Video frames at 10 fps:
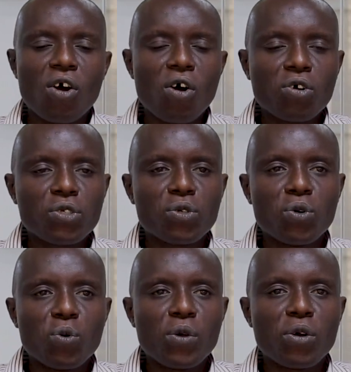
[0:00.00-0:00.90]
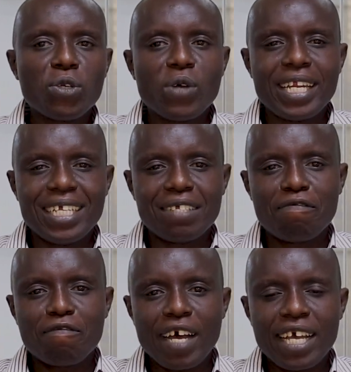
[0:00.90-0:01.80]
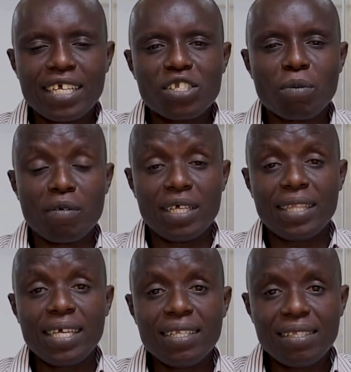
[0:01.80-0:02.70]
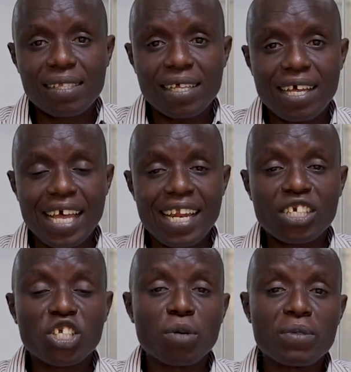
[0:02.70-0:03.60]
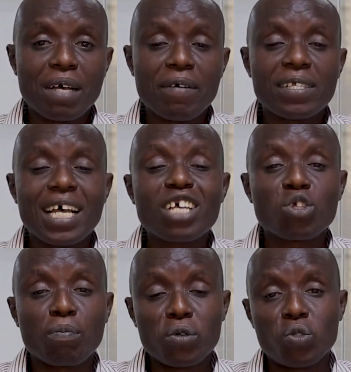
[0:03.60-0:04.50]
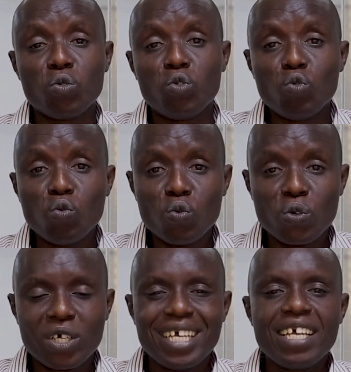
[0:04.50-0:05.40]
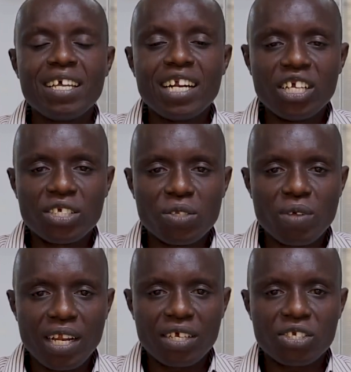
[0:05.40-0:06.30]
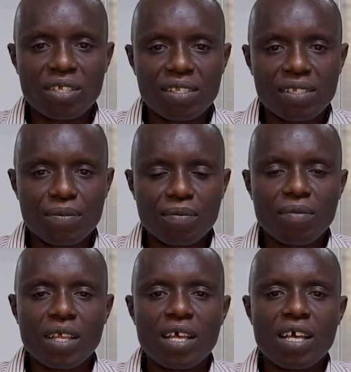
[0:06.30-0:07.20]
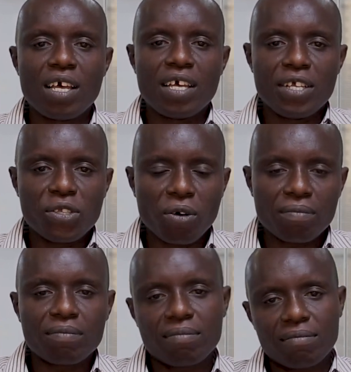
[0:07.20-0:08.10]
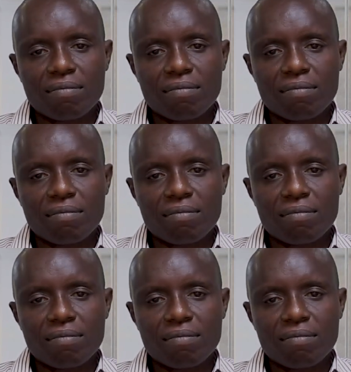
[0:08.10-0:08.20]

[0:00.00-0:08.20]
Also, we are going to identify some of the things election observers are supposed to do in relation to elections. So,